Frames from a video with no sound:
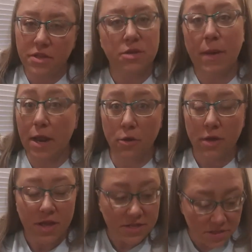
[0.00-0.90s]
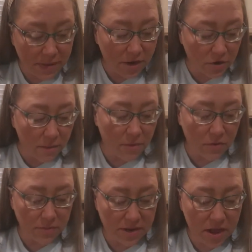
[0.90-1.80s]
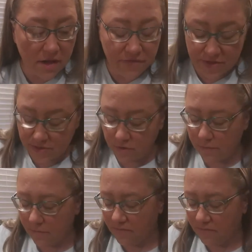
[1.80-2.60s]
tomato component of the soup.